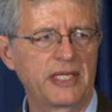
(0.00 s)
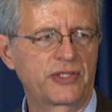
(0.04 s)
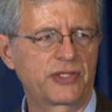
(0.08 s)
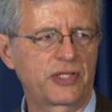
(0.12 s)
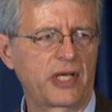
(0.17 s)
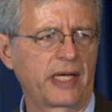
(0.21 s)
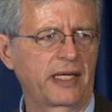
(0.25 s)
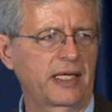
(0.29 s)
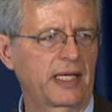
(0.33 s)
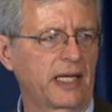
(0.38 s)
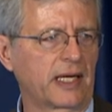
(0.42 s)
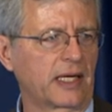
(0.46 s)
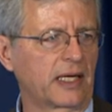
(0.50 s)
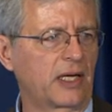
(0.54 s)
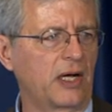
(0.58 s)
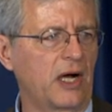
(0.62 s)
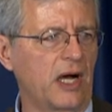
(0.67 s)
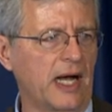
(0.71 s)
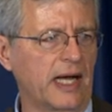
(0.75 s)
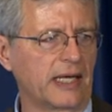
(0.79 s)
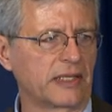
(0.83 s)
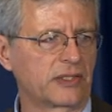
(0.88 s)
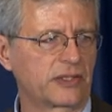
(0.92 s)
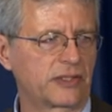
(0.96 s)
psychic
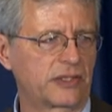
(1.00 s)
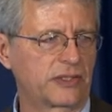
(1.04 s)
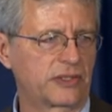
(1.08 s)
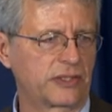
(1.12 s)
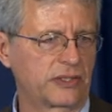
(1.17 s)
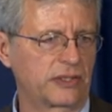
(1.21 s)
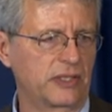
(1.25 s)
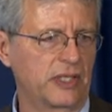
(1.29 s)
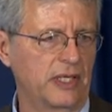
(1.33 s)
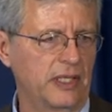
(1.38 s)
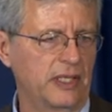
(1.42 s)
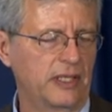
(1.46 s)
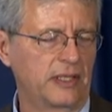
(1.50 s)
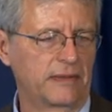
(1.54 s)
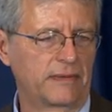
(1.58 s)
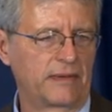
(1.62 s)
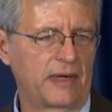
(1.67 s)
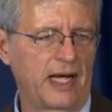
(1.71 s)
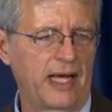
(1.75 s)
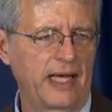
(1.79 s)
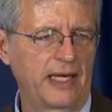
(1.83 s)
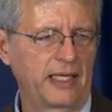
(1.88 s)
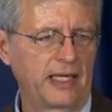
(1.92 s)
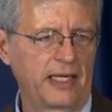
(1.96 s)
costs,
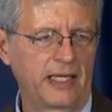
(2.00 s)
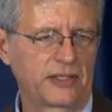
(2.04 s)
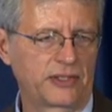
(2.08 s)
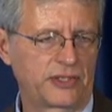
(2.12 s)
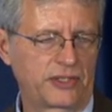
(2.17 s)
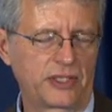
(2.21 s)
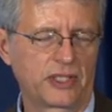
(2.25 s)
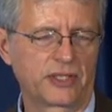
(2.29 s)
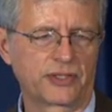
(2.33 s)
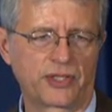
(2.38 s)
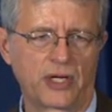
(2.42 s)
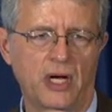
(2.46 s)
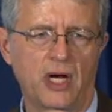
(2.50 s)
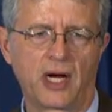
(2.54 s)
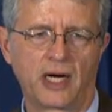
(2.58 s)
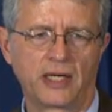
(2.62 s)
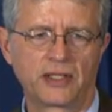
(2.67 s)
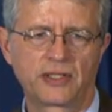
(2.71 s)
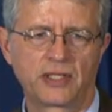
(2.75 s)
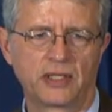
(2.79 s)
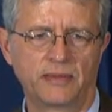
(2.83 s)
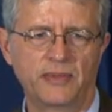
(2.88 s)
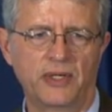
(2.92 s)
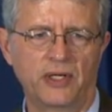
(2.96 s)
right? It's just
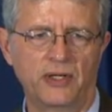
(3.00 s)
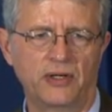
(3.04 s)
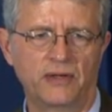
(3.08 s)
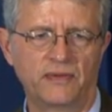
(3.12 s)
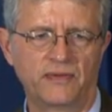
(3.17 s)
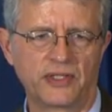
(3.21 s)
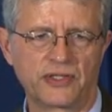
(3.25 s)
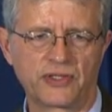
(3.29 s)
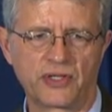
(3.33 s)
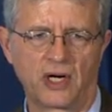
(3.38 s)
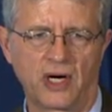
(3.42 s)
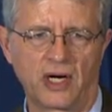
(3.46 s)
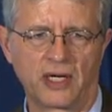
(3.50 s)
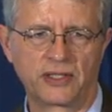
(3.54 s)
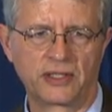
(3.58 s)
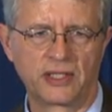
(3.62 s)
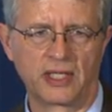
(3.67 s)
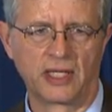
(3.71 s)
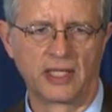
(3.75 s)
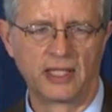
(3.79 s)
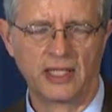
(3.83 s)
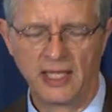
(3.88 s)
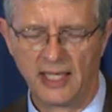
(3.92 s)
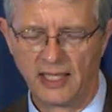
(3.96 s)
hard to move. It's hard
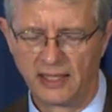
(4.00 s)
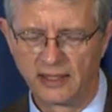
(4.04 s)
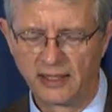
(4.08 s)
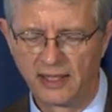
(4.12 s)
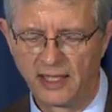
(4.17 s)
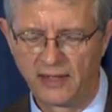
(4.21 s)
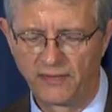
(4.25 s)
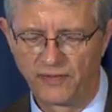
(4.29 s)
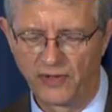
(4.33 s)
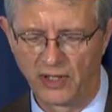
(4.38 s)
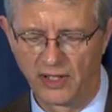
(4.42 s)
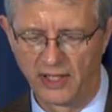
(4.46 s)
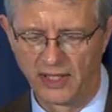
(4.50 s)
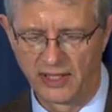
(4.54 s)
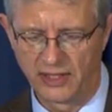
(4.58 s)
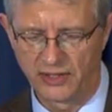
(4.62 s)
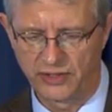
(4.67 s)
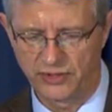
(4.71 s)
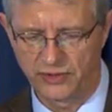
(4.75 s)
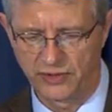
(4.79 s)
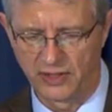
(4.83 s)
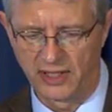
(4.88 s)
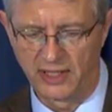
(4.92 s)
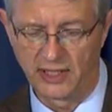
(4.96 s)
to leave your
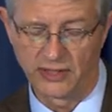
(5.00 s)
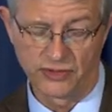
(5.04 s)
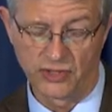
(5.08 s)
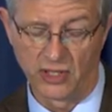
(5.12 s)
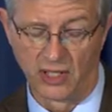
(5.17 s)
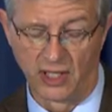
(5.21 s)
industry. It's